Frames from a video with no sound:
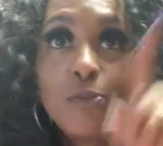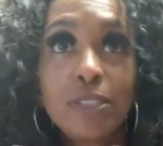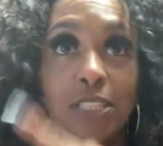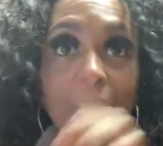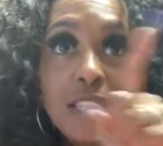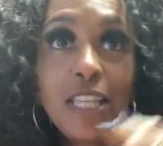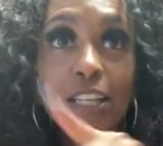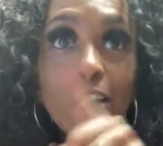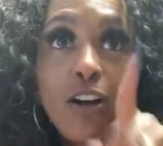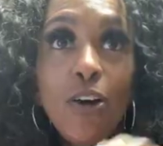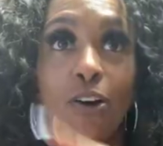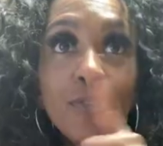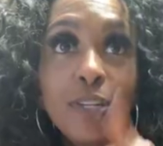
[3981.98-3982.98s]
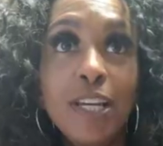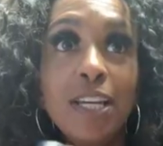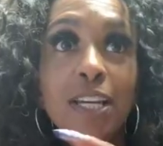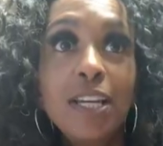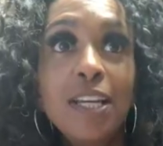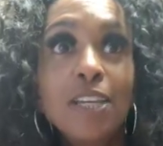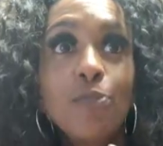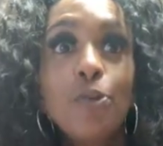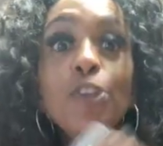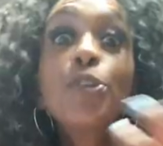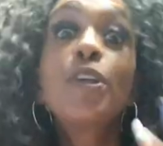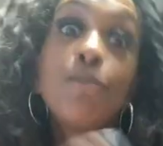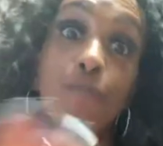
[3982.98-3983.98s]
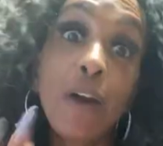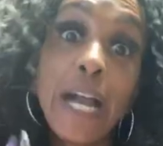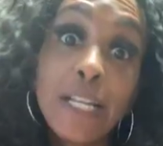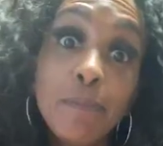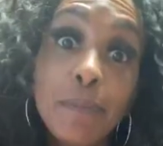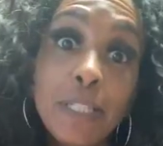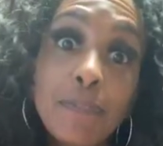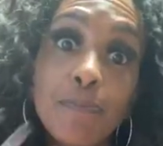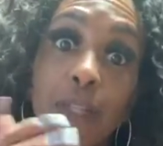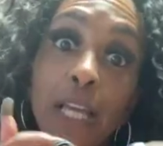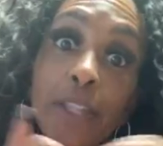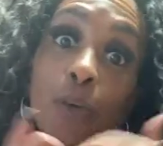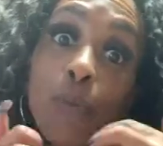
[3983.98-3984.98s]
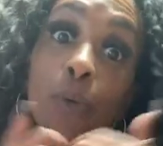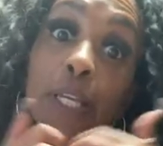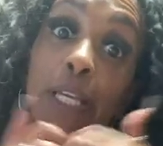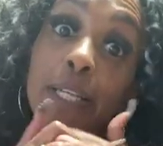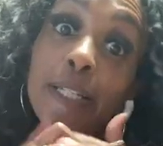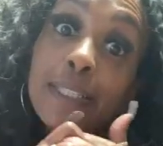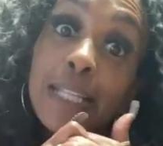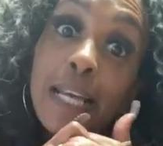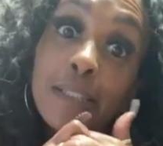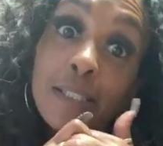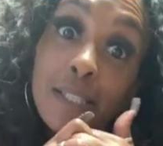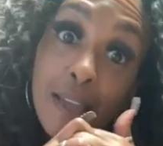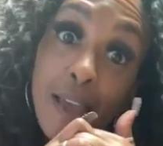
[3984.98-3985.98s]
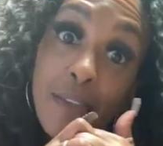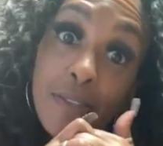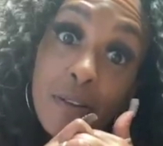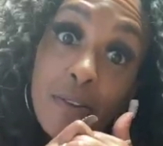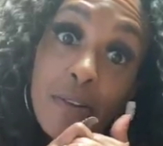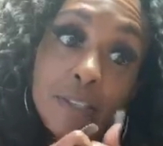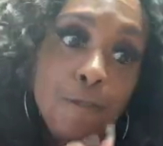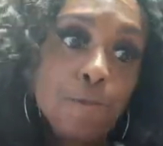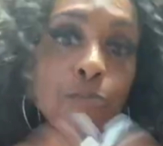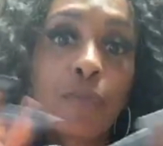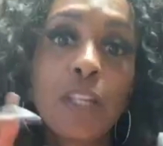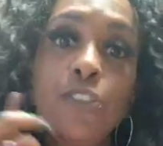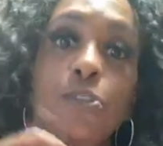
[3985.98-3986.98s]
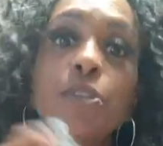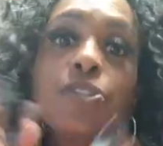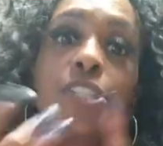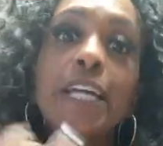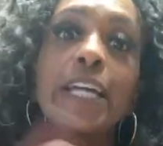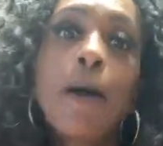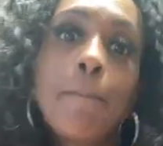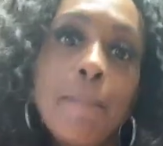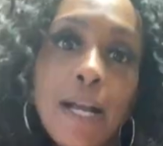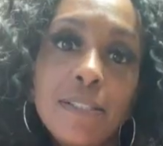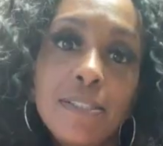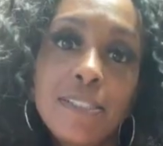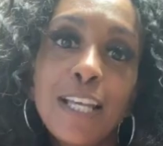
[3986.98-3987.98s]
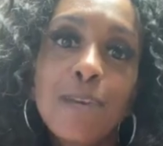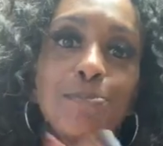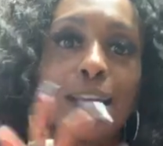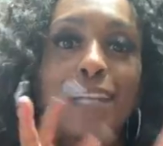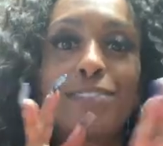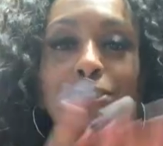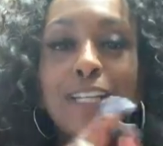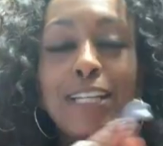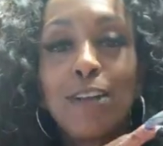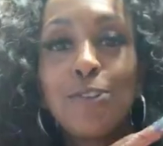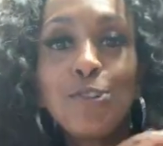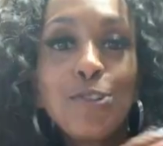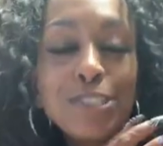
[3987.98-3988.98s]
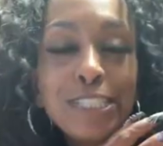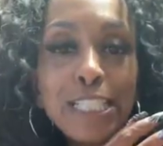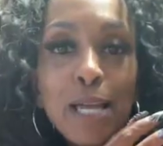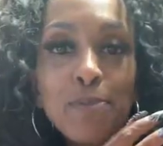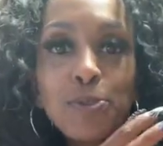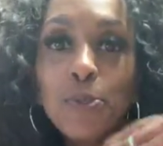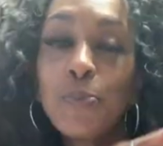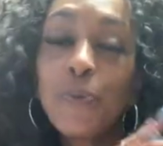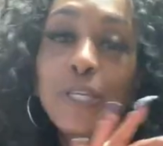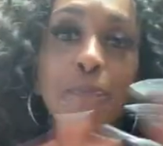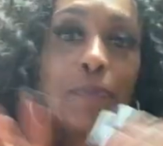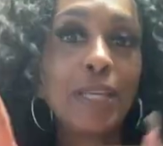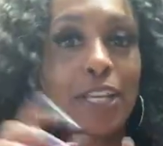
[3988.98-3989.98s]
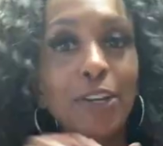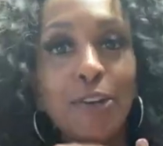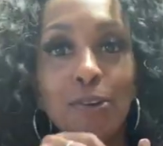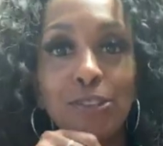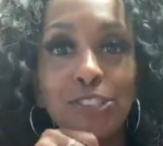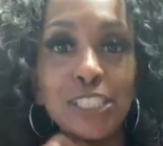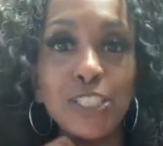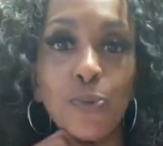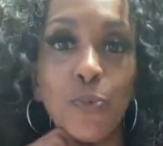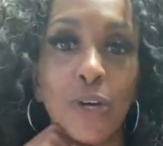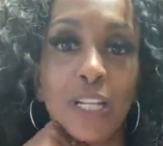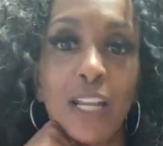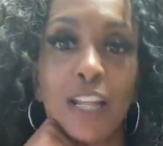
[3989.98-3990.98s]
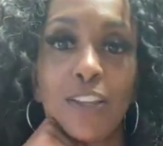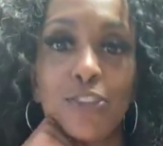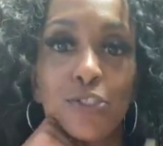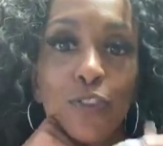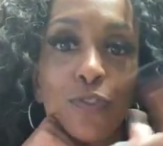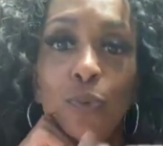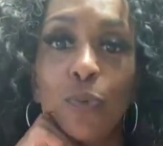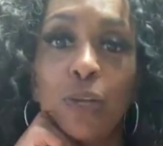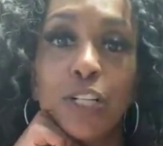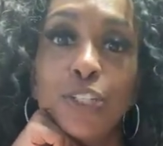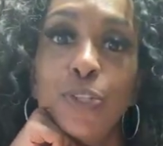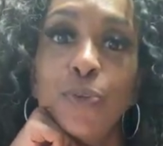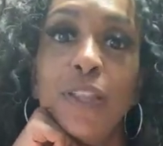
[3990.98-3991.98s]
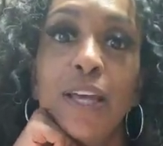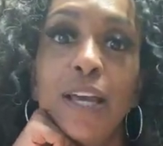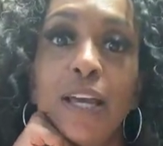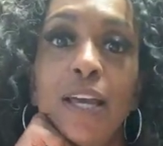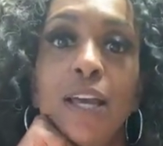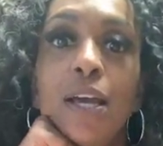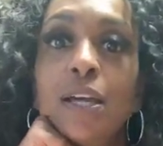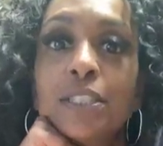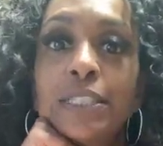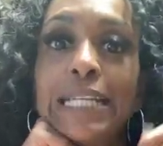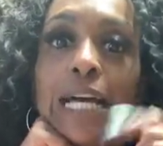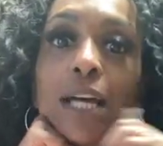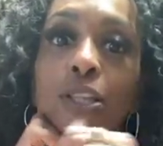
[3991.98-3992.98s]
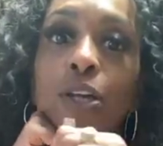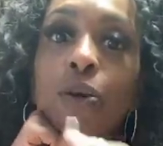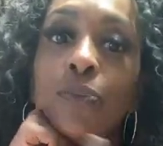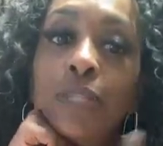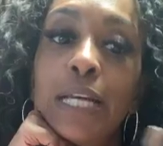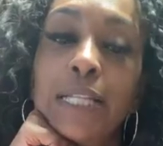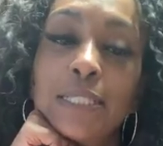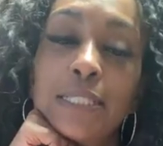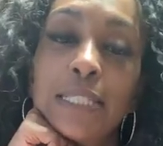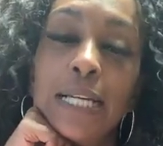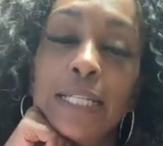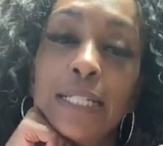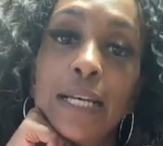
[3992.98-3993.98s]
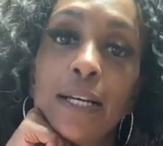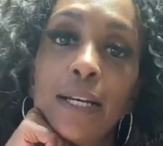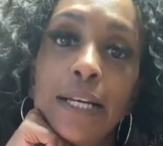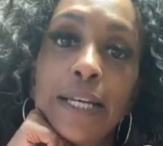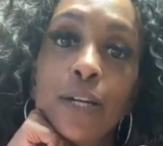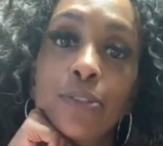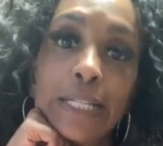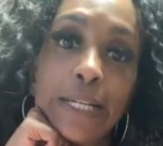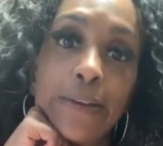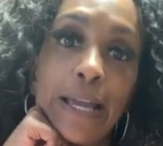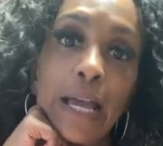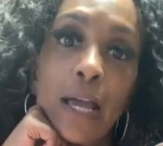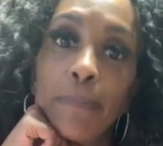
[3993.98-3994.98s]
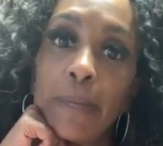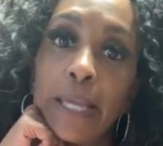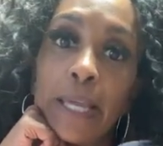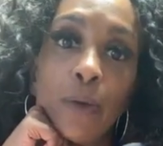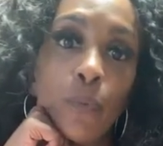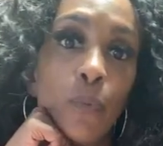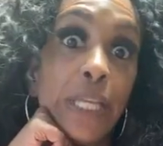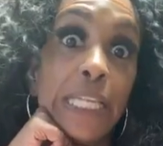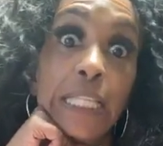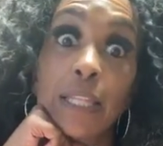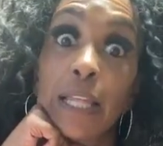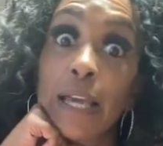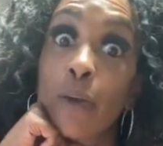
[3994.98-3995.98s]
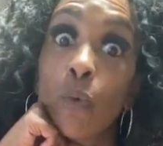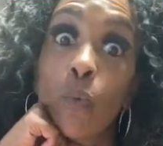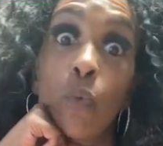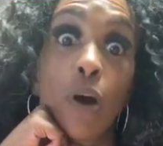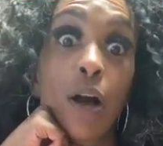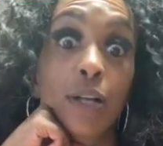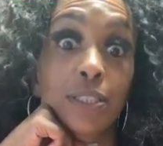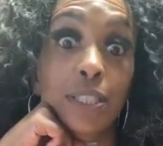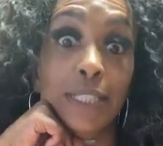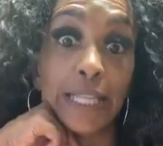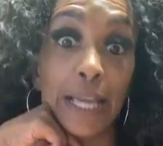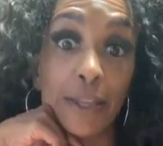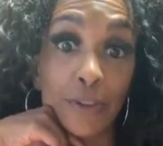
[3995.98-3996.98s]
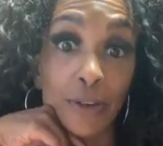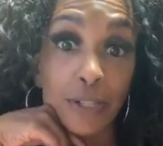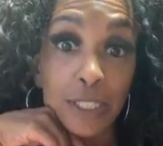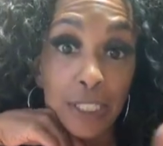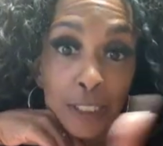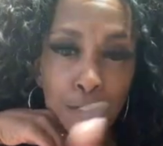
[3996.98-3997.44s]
what's that thing called, where you can find me, and then we can connect together. And you can check out my steps. I can check out your steps, and we can be encouraging to one another. So if you want to do that, download that healthcare app, and we can like walk together.